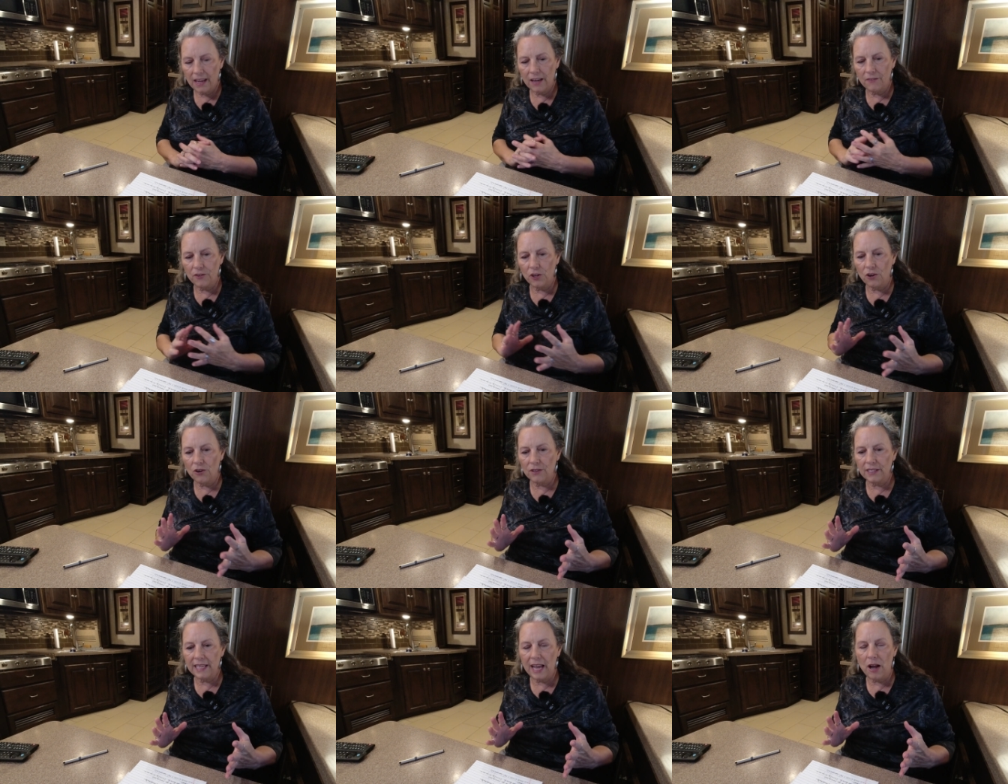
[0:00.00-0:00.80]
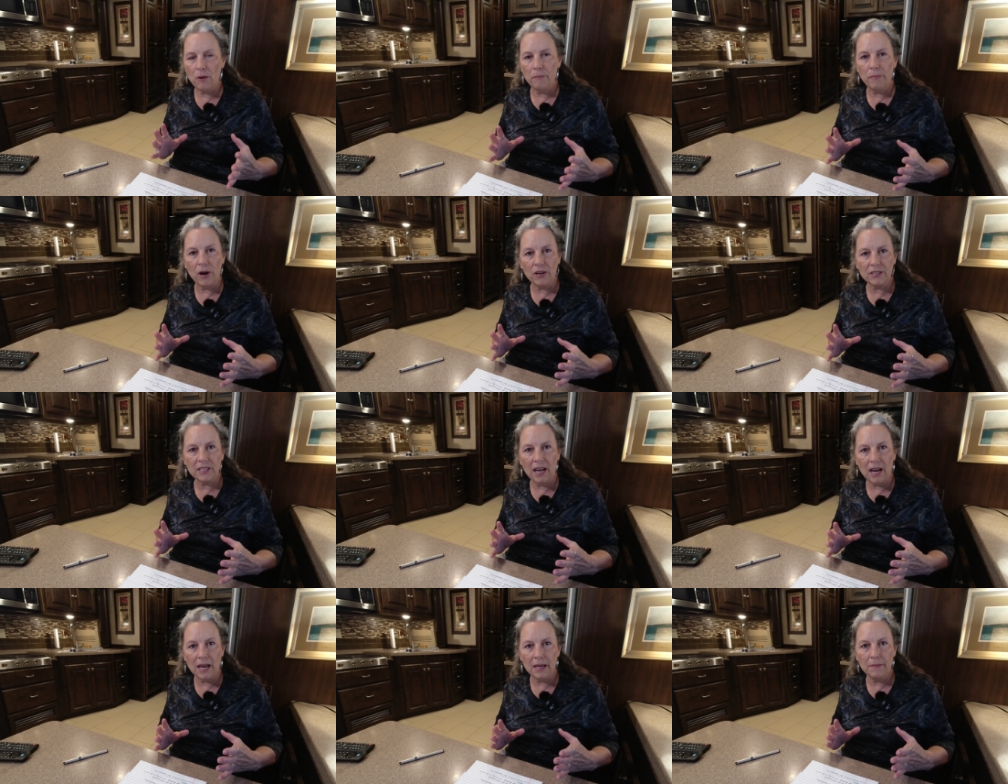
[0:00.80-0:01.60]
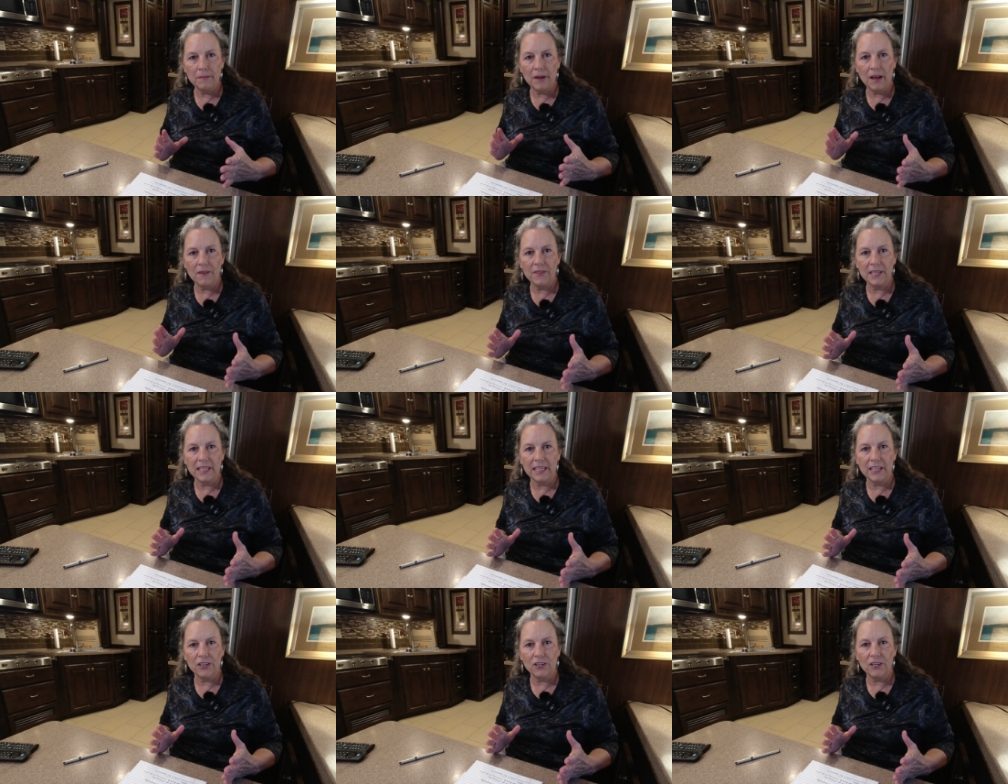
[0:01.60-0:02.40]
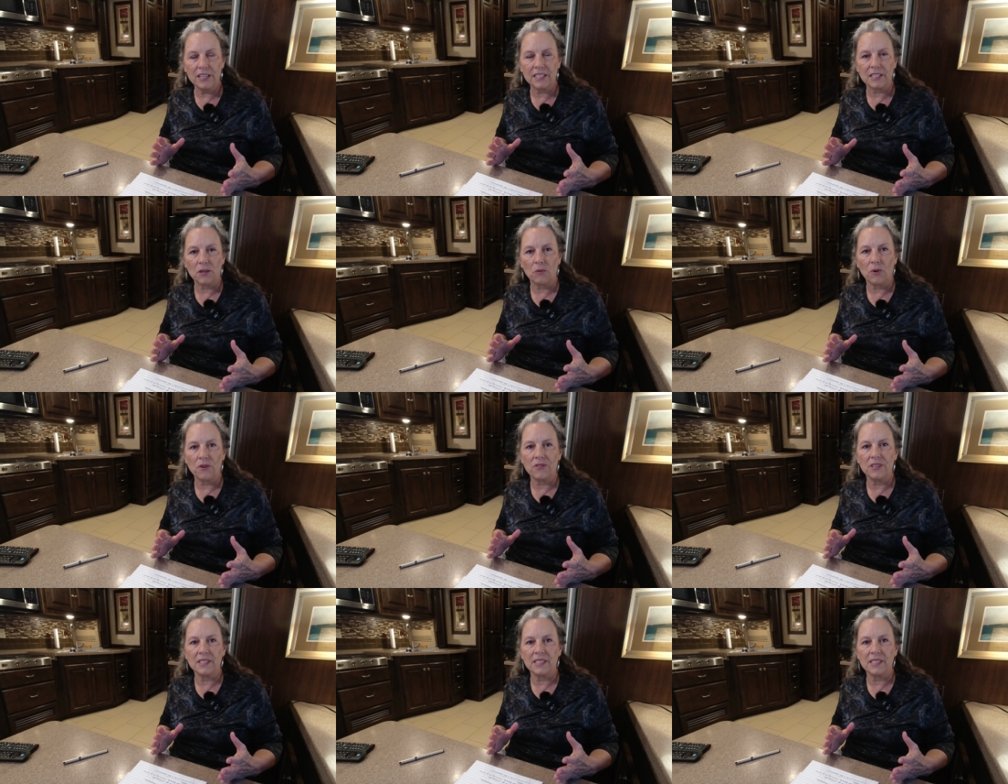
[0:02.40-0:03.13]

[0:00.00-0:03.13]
If you're only out part-time of the year, is it worth